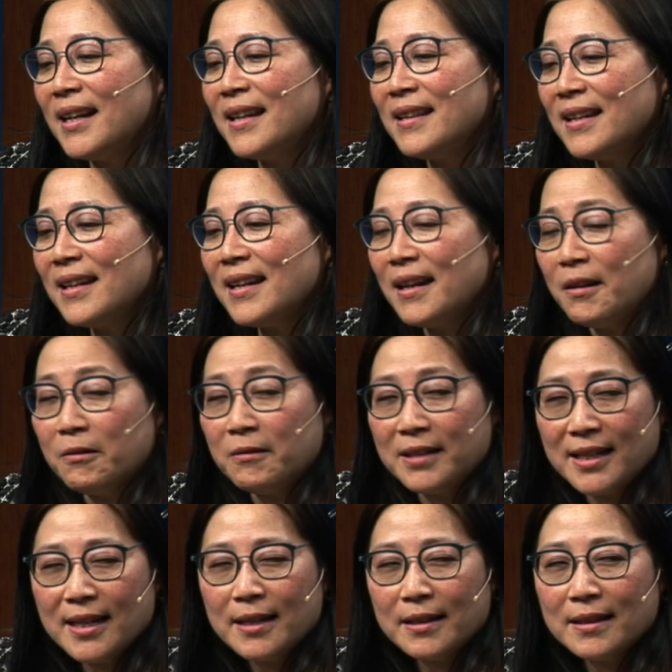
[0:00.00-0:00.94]
I think I
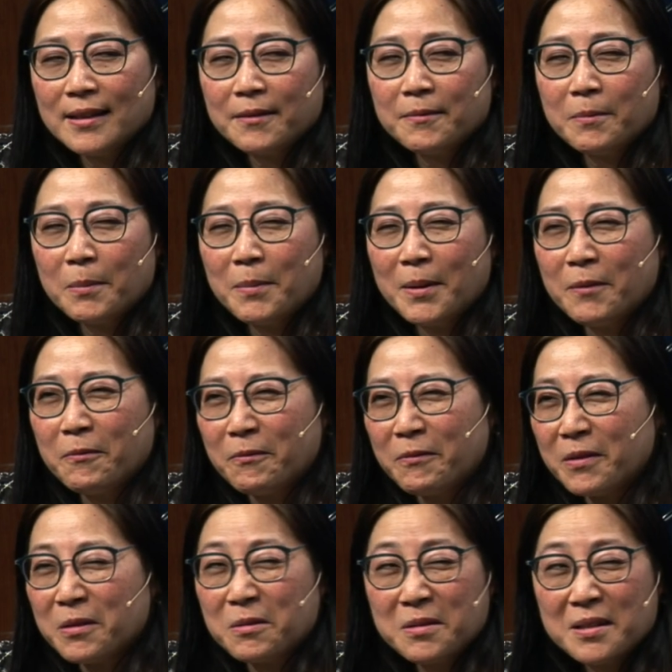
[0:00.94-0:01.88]
already had like about
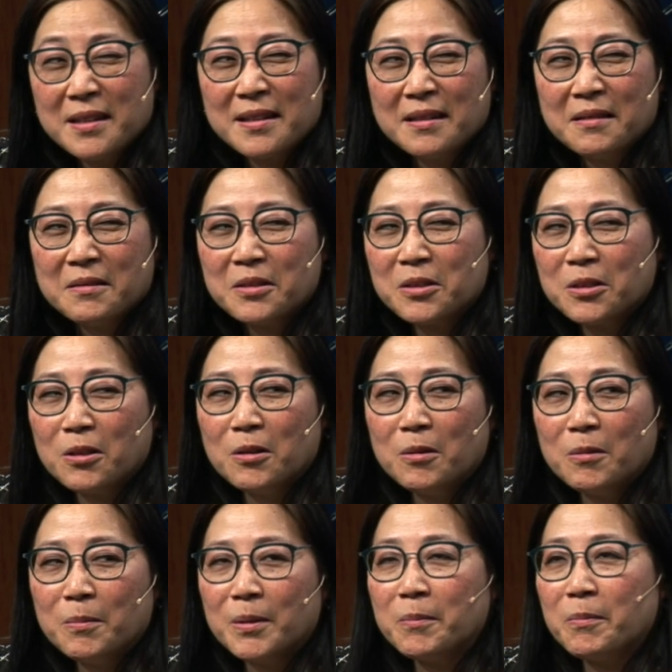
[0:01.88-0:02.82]
13 or
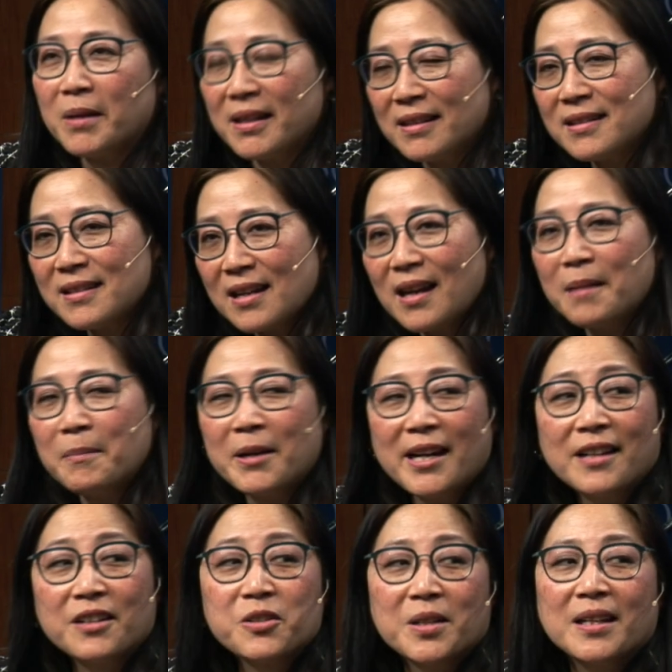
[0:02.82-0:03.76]
so, but by the time I
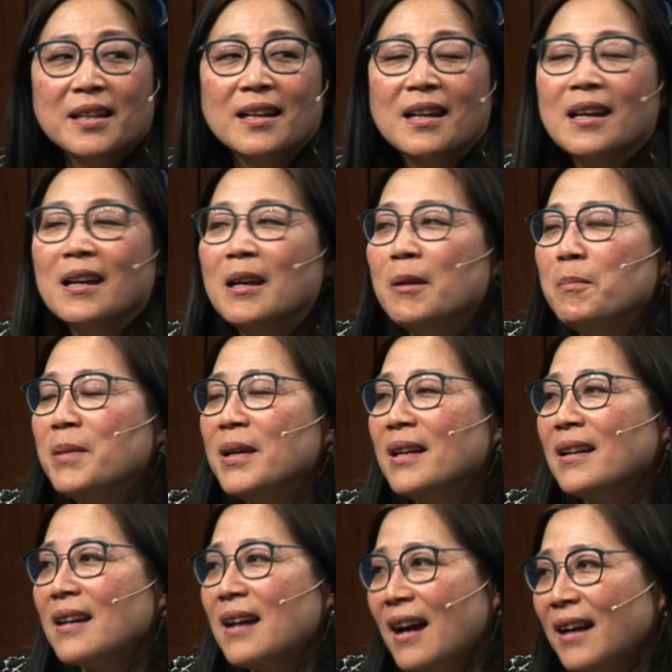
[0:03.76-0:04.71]
actually
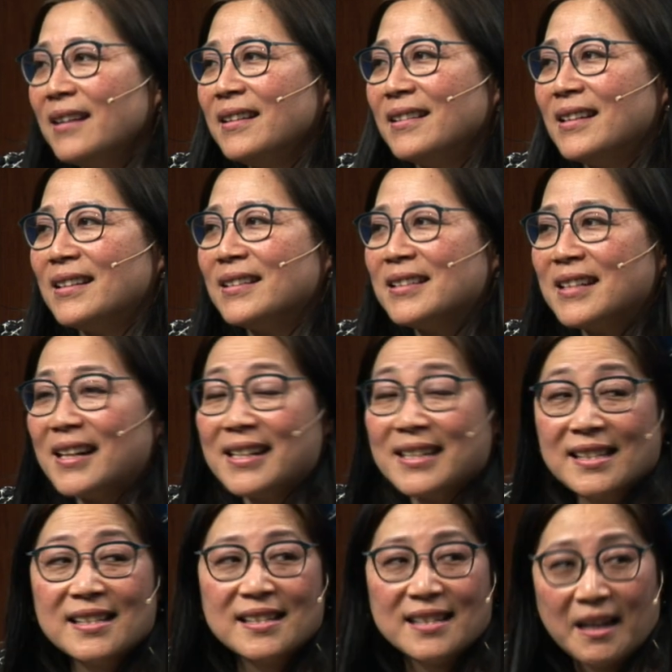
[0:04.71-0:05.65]
got elected, I
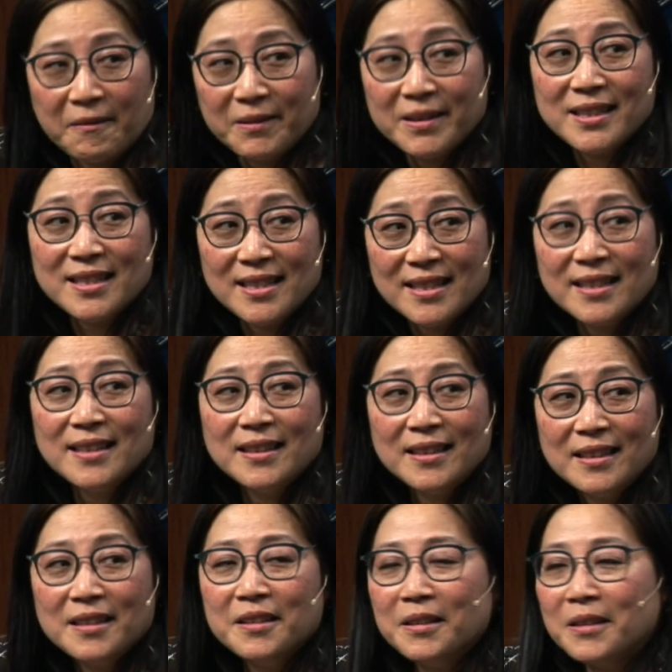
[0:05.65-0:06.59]
had
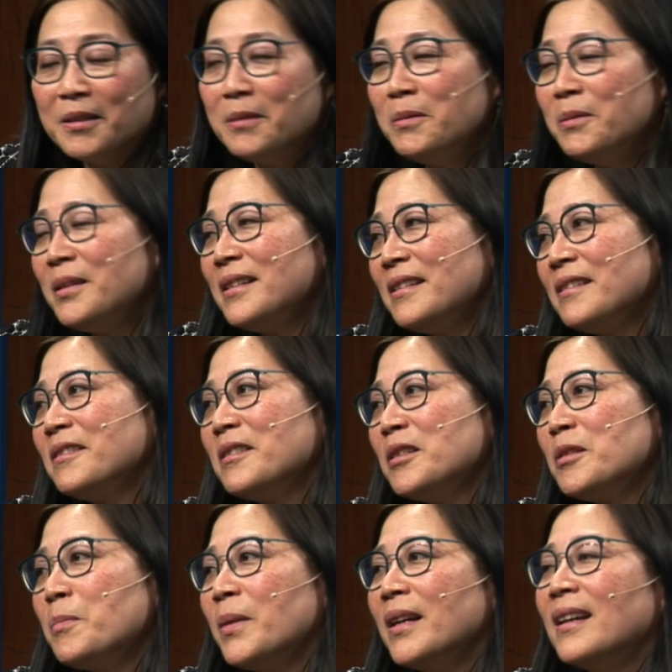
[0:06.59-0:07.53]
17, you know,
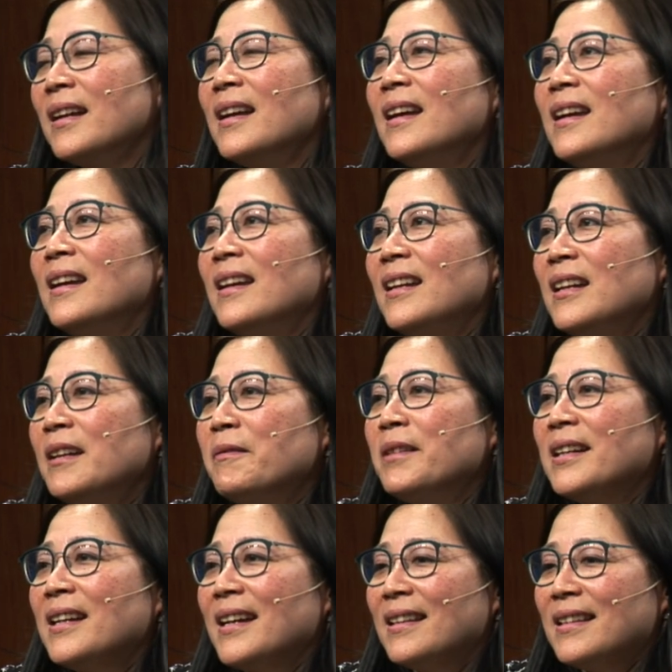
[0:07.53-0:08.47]
years. But
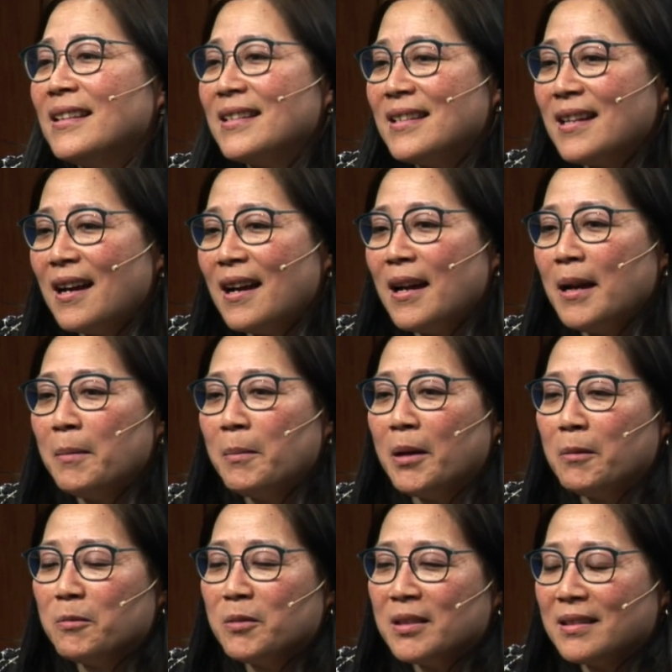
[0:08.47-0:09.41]
even at the time I
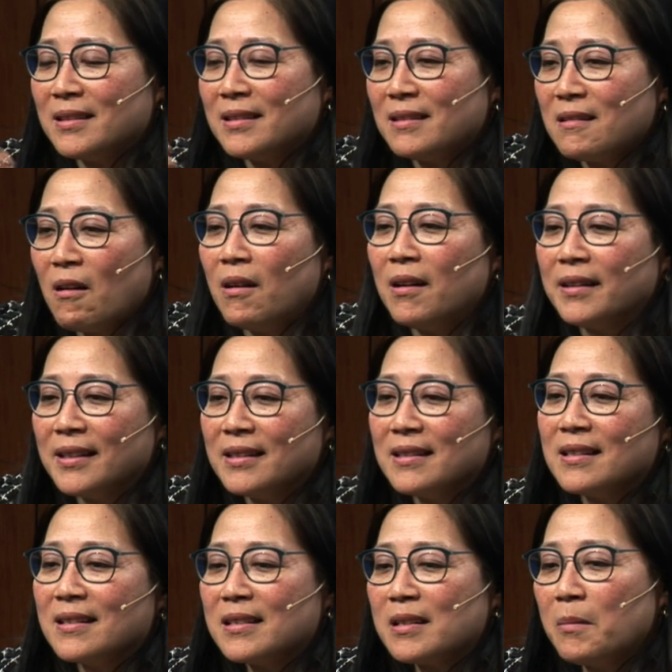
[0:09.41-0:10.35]
was talking
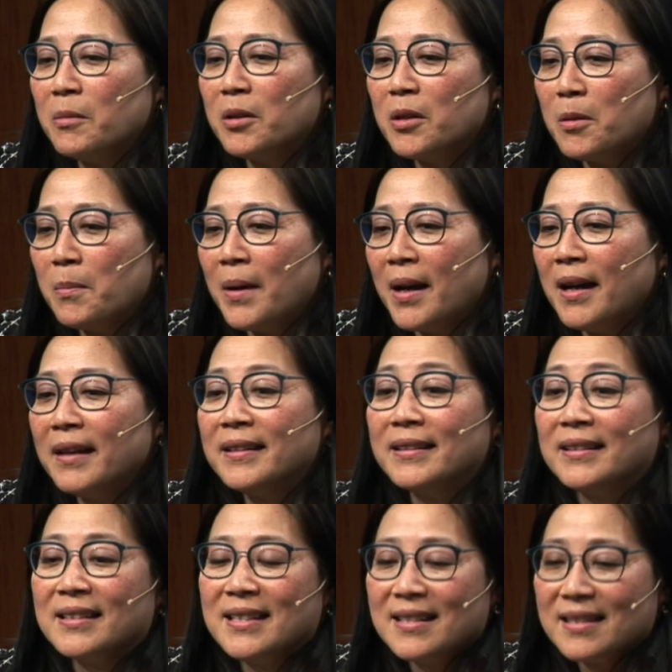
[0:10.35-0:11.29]
to someone about it,
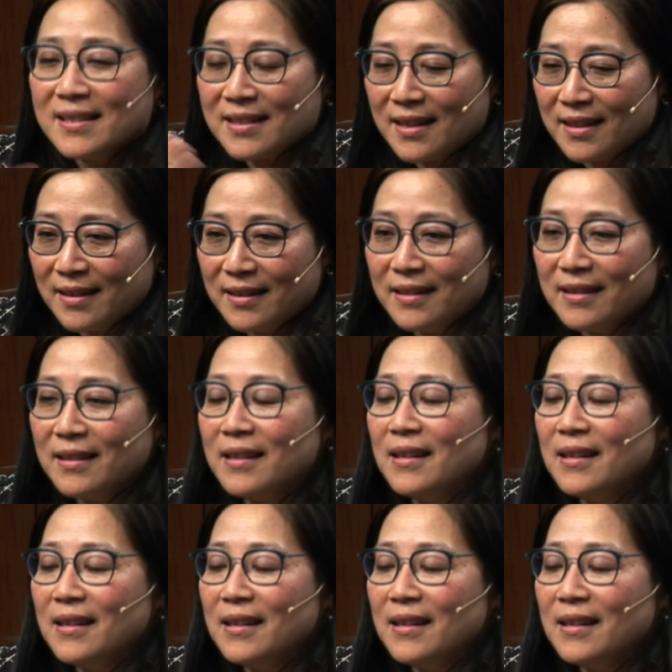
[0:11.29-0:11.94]
and he said,